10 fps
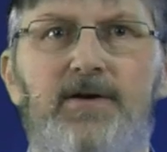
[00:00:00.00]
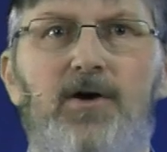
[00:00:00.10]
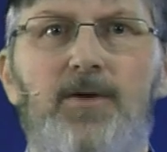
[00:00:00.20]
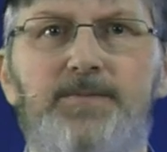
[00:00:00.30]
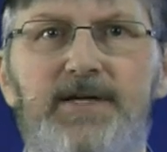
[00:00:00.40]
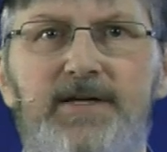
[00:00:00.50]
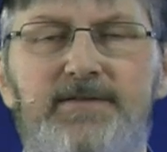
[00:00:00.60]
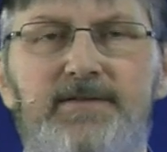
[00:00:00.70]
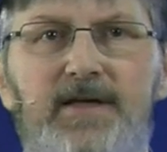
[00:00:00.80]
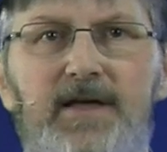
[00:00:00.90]

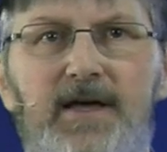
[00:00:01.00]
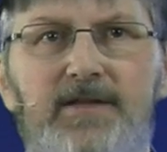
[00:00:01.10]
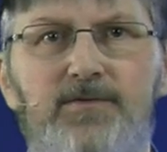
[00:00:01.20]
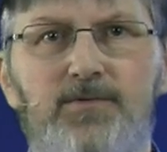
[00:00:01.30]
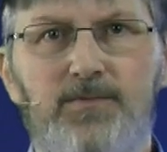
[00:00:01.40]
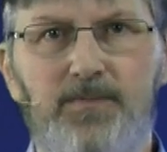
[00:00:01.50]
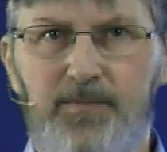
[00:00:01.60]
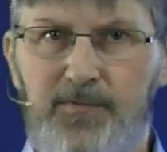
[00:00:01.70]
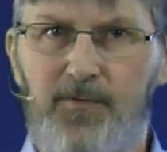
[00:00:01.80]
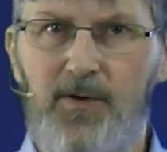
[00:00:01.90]
objects and to
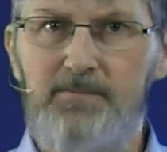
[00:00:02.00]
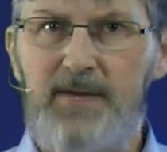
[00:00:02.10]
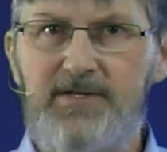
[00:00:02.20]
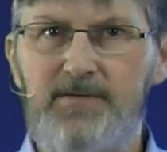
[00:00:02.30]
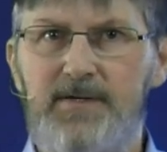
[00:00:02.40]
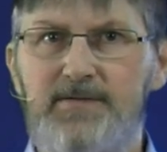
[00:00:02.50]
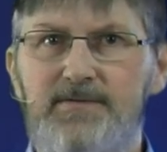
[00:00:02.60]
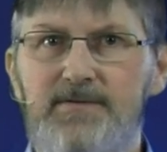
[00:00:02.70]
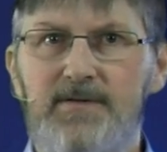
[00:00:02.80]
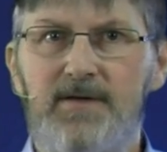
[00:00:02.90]
perform
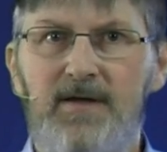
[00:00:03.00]
measurements.